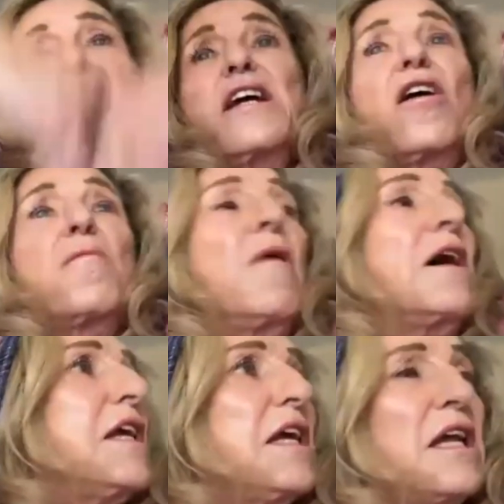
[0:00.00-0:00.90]
Take our
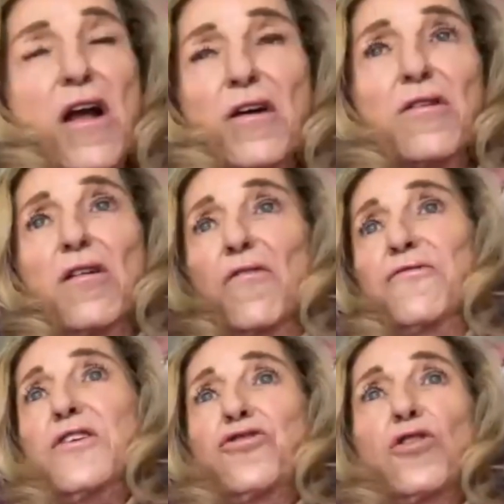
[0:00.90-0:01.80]
money,
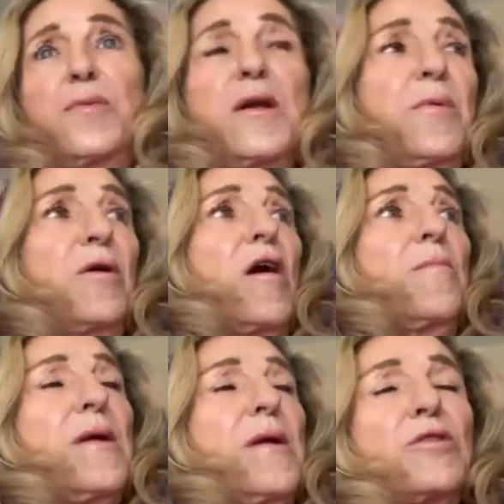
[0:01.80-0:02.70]
feed your people,
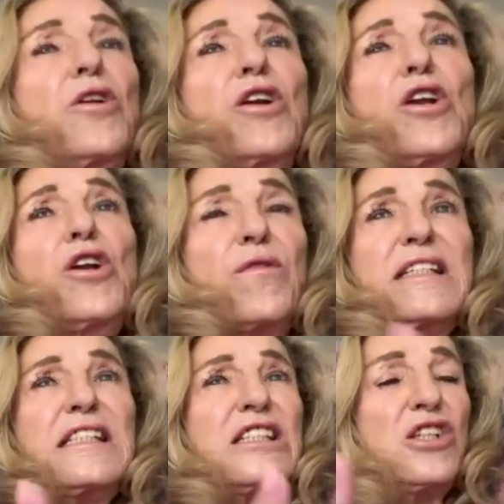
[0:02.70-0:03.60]
our people. No, no, no.
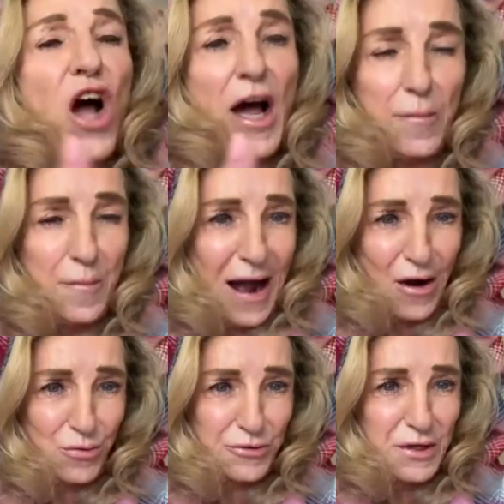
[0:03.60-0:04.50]
This is not
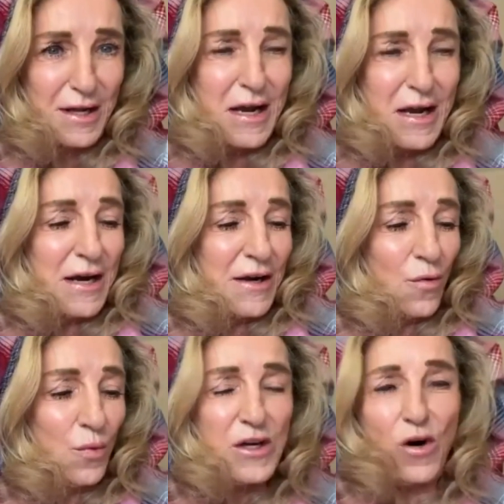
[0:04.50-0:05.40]
about,
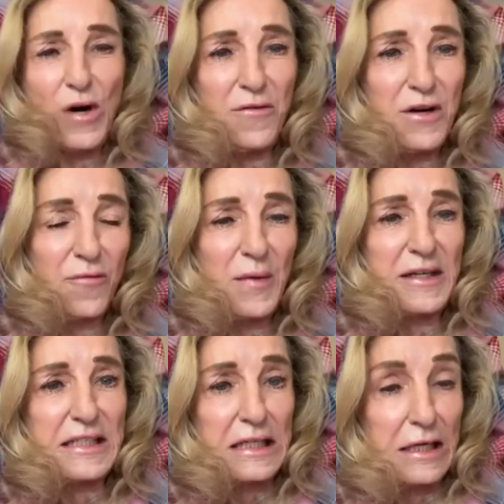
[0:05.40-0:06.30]
we don't have enough
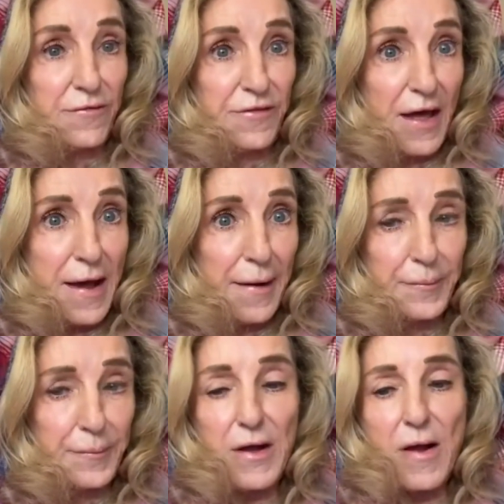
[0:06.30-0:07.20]
money to give
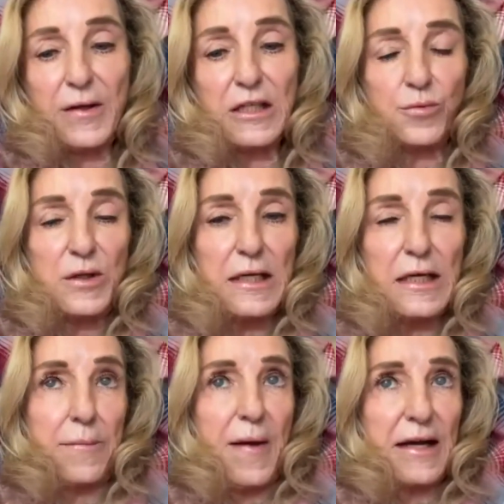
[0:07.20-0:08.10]
them because we
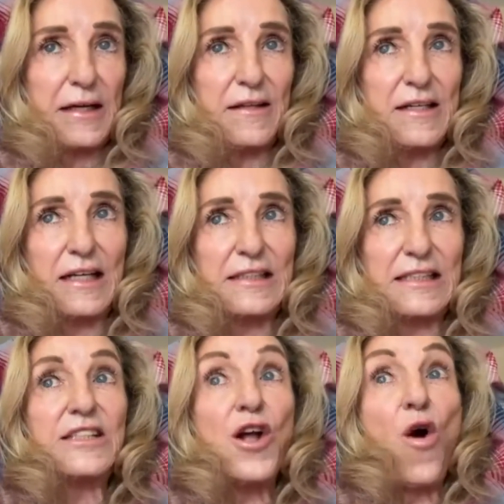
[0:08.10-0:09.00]
need it back in the United
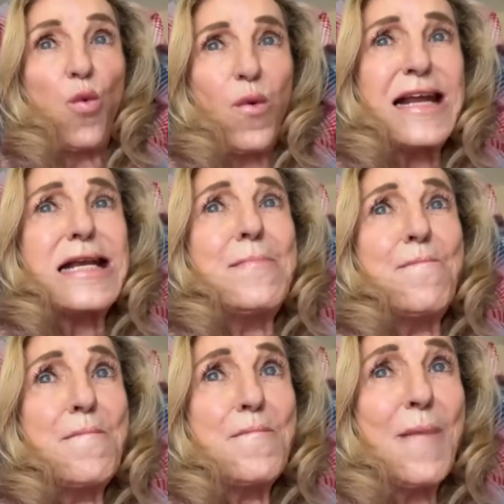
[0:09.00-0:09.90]
States. We
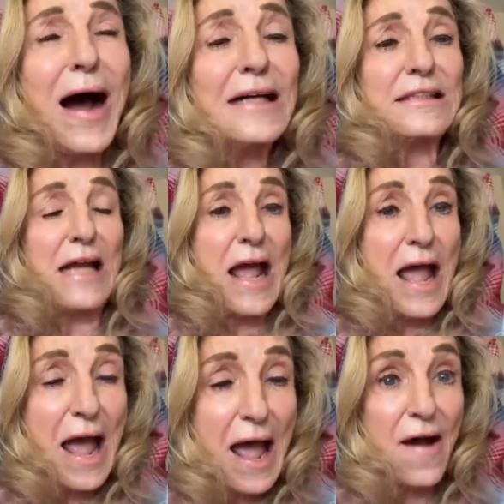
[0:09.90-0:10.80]
must
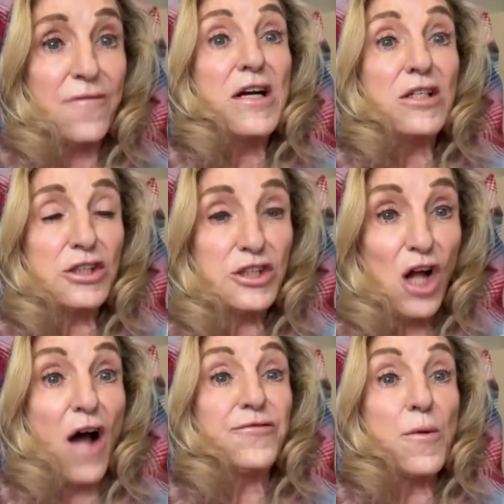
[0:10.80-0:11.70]
have
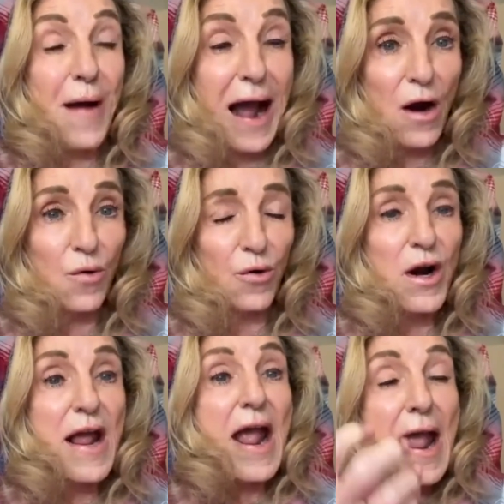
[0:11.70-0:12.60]
soft power.
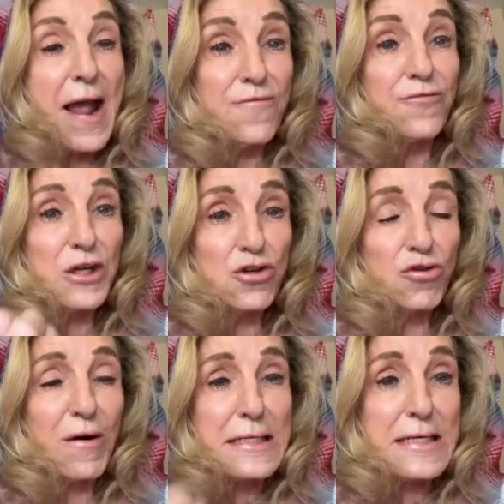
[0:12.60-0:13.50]
Every
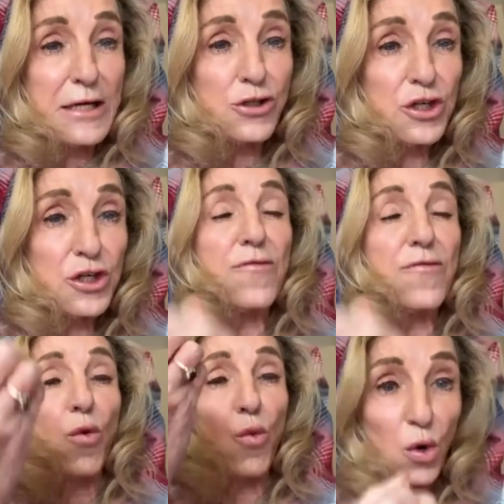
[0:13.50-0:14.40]
great nation
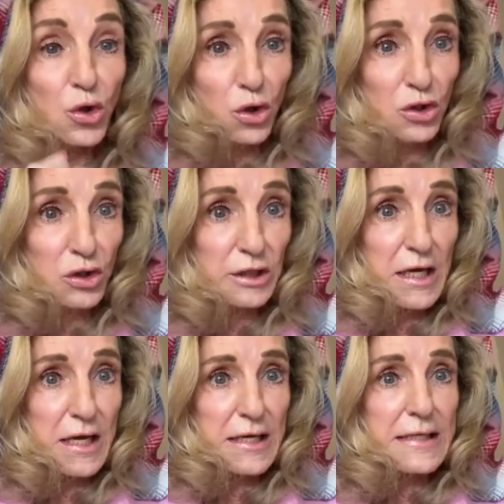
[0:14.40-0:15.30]
in the world
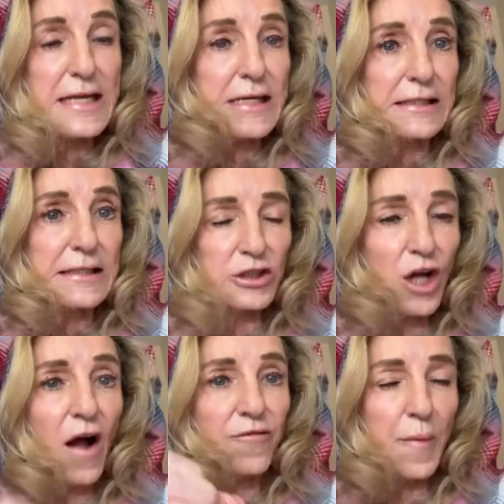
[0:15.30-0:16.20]
needs
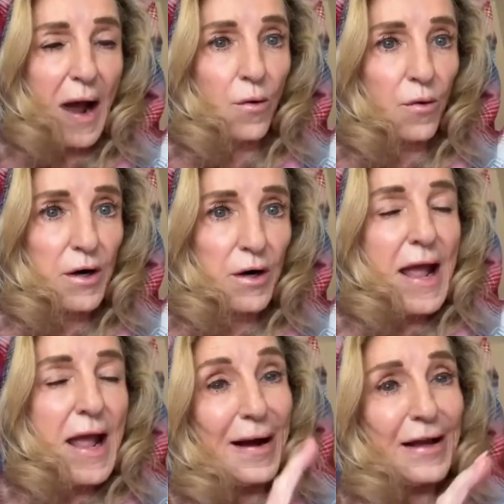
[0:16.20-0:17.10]
soft power.
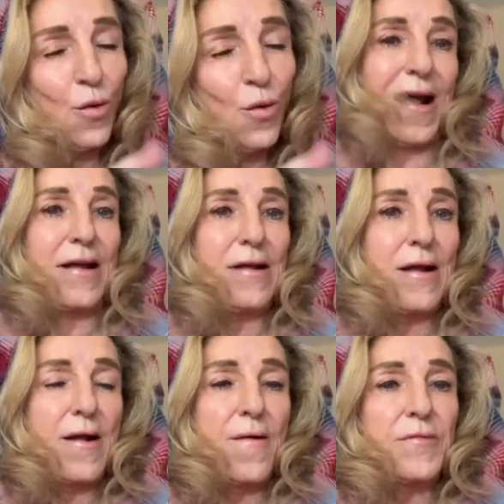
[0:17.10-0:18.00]
And by the way,
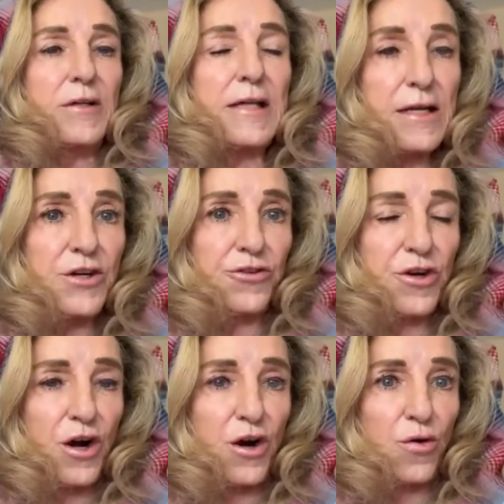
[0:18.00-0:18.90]
10 years
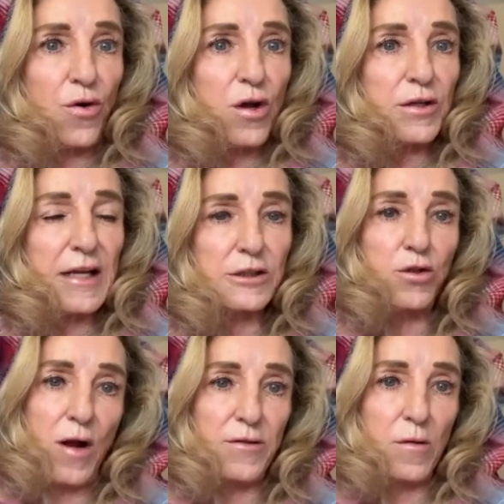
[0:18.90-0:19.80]
ago, guess
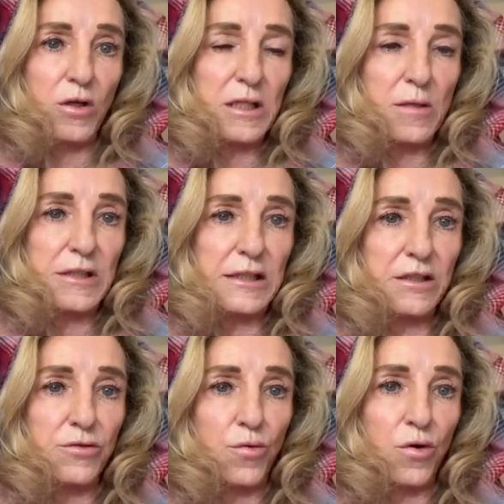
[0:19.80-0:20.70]
who had the most
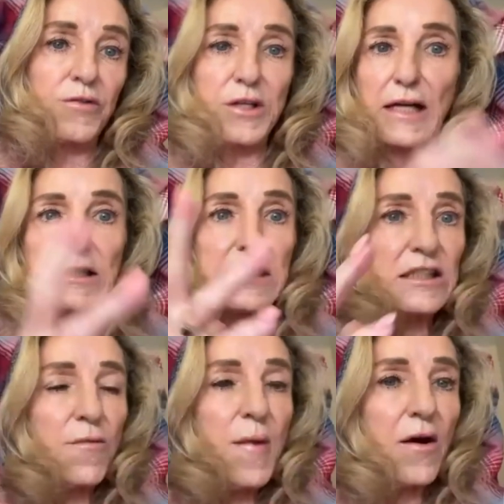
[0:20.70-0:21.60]
embassies in the world? The United
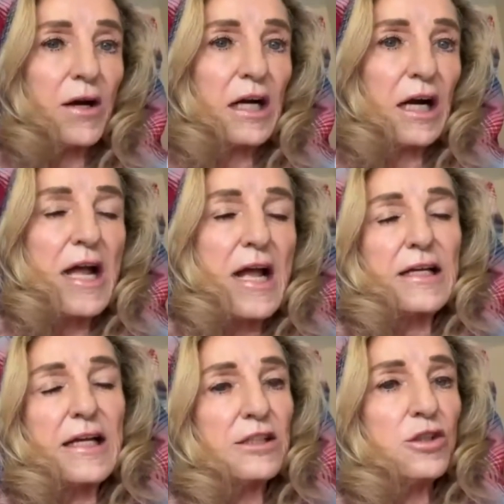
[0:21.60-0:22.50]
States of America.
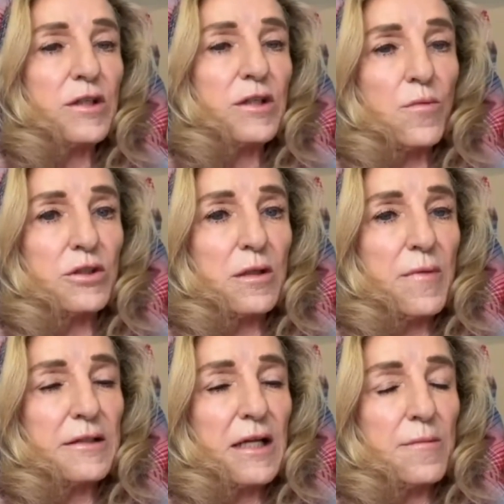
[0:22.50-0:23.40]
Guess who has the most
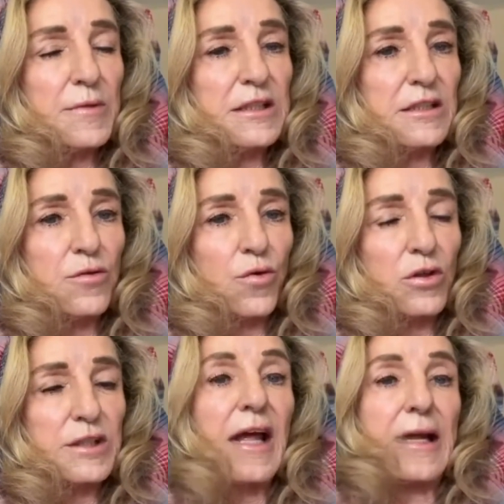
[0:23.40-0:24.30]
embassies in the
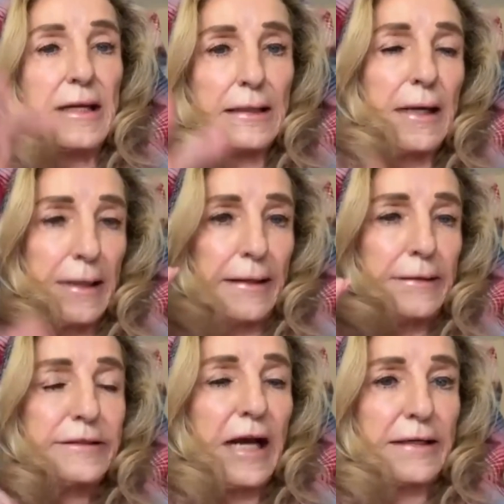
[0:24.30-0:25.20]
world today?
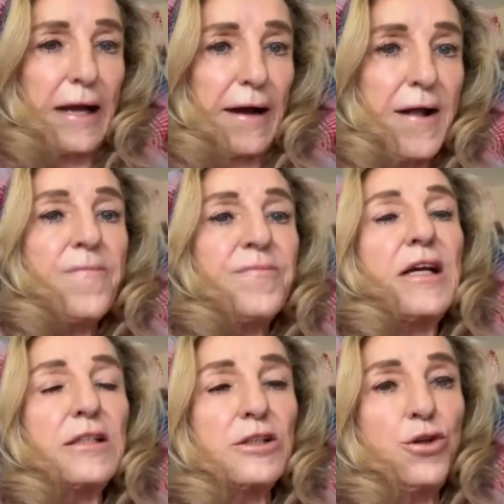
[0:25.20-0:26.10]
China.
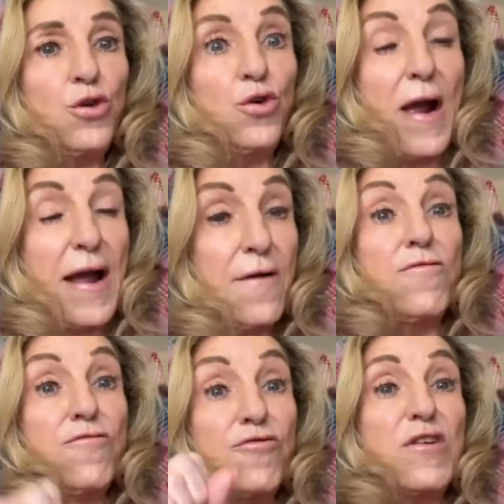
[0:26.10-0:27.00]
Guess who
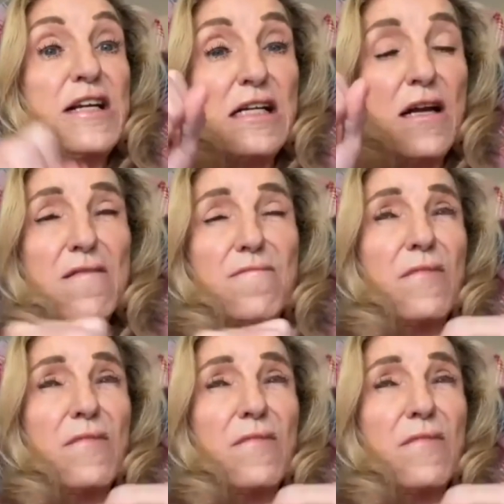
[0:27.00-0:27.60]
every